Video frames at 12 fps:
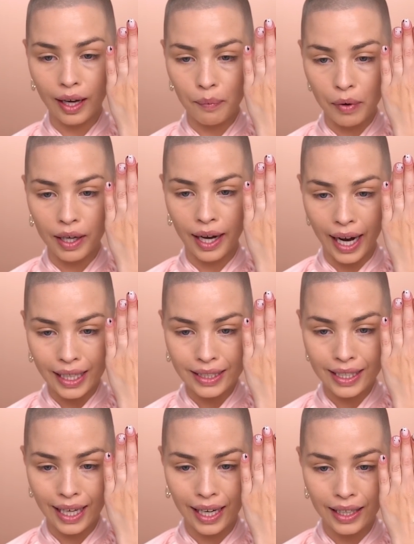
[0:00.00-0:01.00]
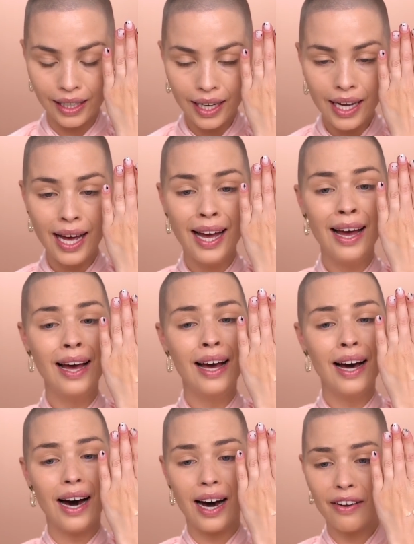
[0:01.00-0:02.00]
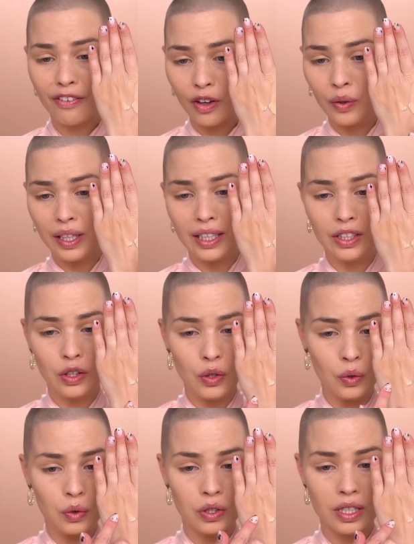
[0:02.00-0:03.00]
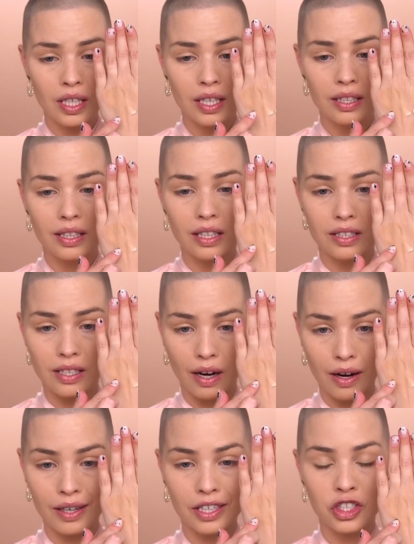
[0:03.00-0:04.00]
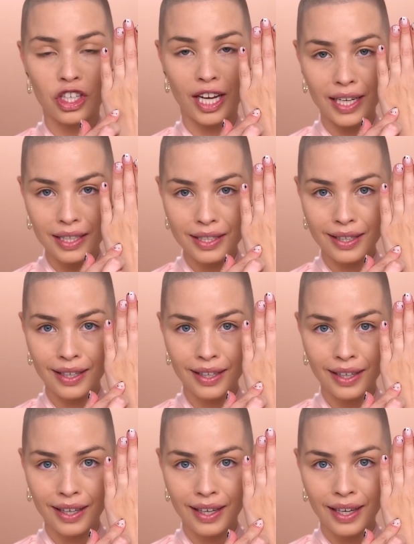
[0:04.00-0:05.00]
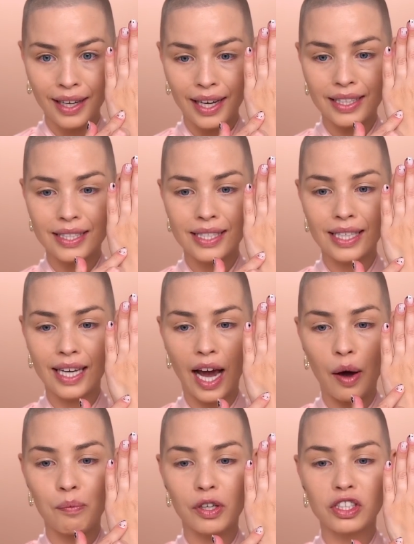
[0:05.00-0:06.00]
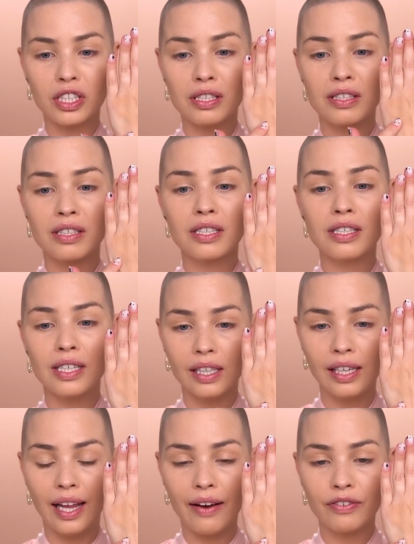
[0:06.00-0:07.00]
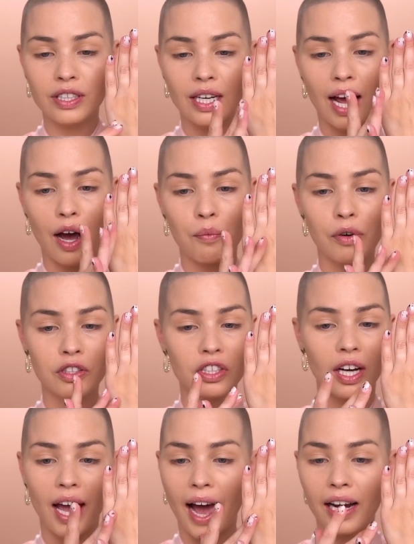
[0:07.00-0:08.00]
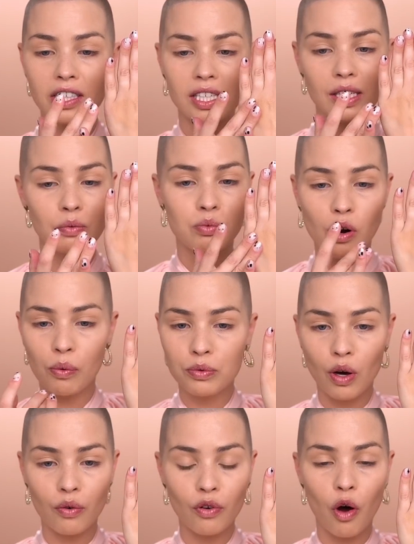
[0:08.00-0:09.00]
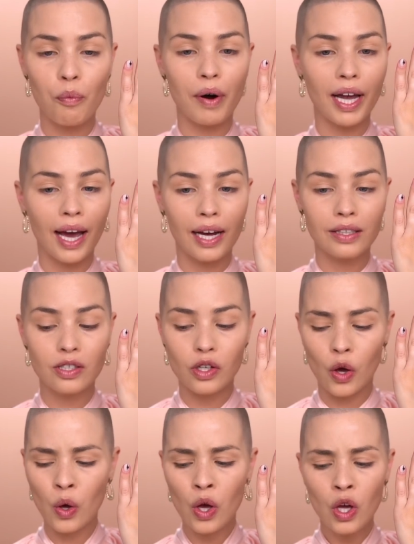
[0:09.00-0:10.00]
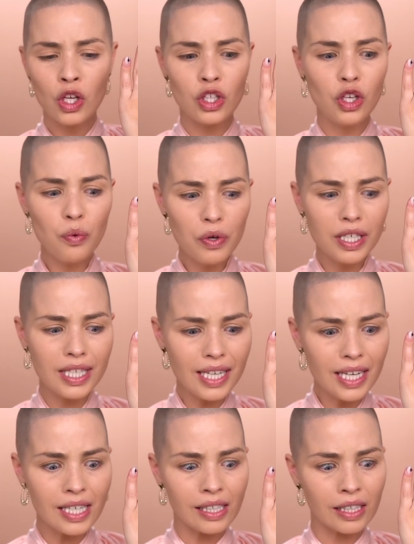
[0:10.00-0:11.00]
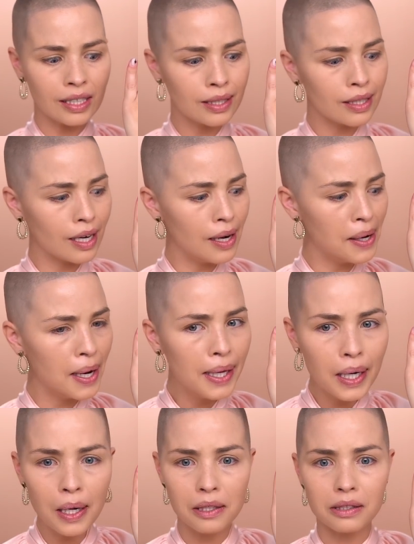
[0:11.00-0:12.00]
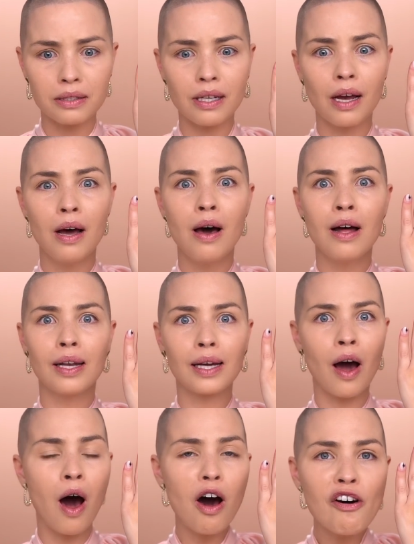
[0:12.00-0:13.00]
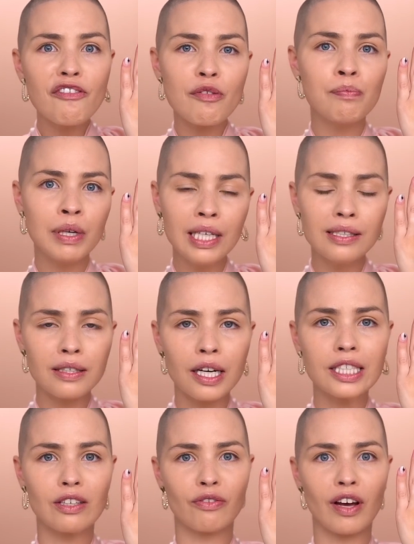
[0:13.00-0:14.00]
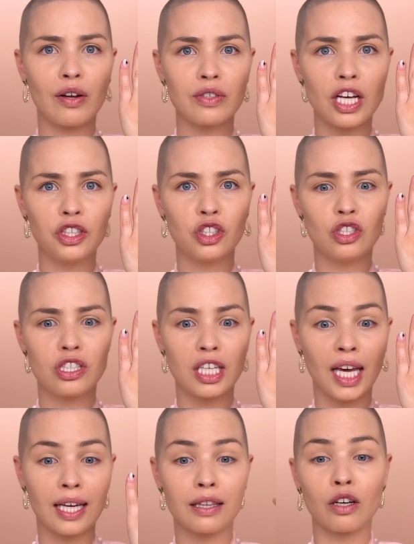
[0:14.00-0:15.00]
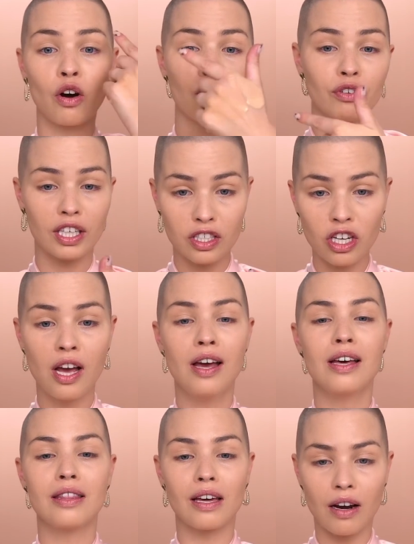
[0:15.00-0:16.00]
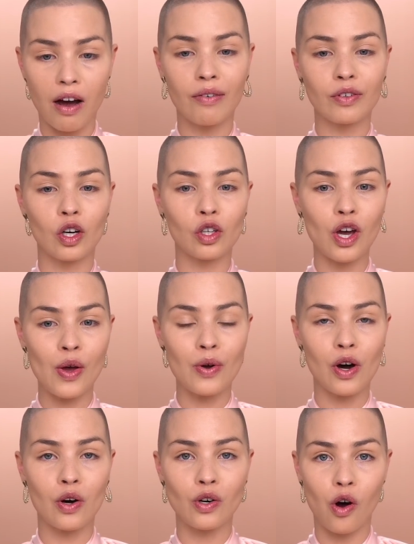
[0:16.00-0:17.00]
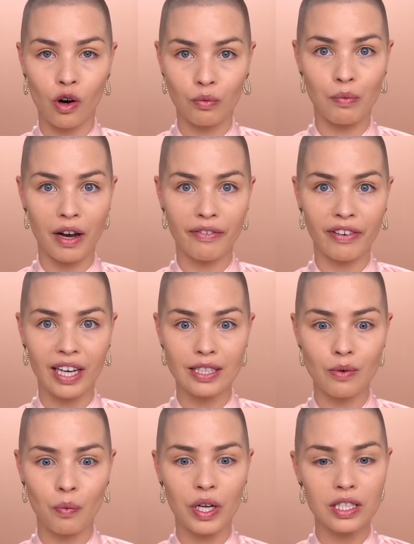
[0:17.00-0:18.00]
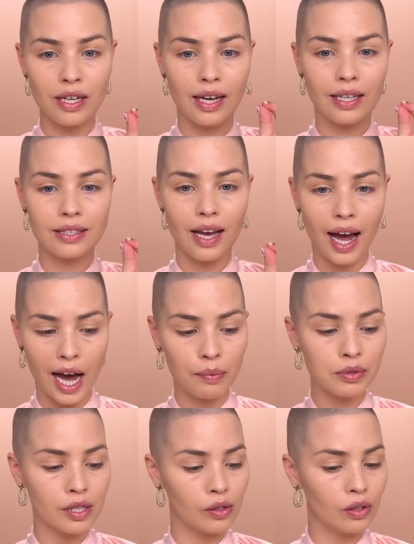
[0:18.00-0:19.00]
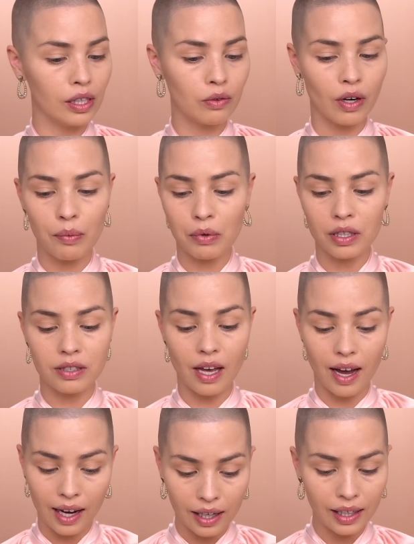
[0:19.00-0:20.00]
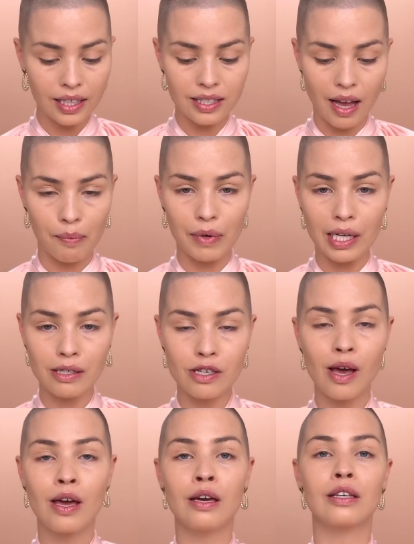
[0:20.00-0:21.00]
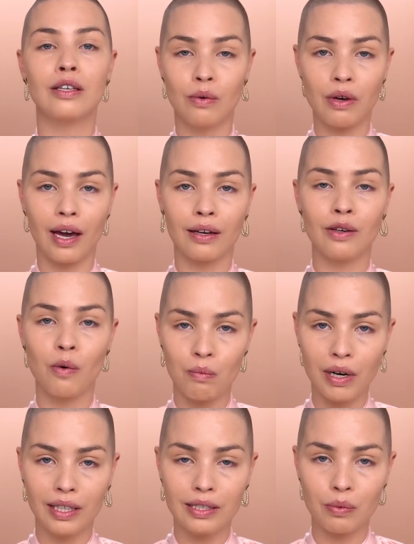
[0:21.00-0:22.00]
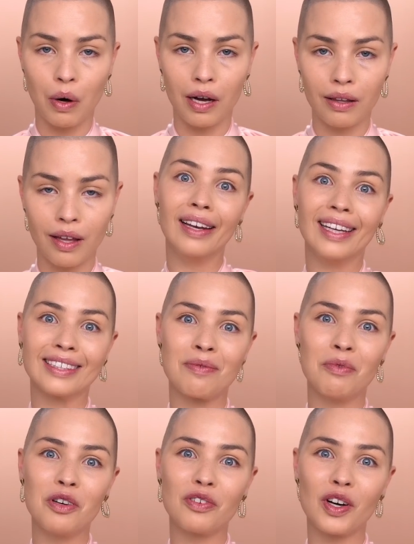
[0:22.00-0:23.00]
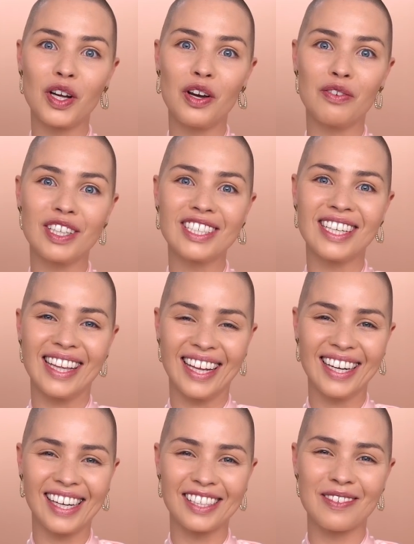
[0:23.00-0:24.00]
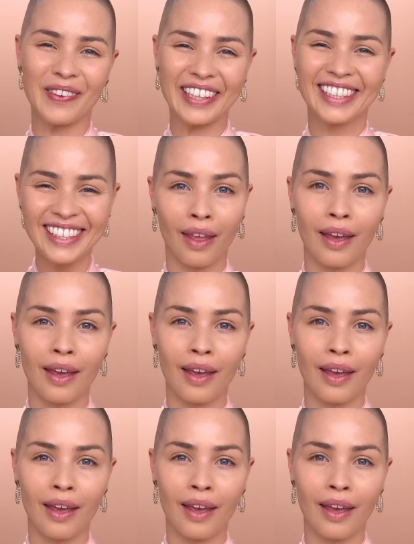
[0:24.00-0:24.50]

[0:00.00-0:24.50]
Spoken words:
at my hand again, I've only used the darker shade, and see how much is still left and how much I actually rubbed off on my hand. So you would need like the littlest, like half a pea size of foundation to get the coverage that I've got going on my face, which is absolutely great because at least that means you get your money's worth. Let's move on over to the next one.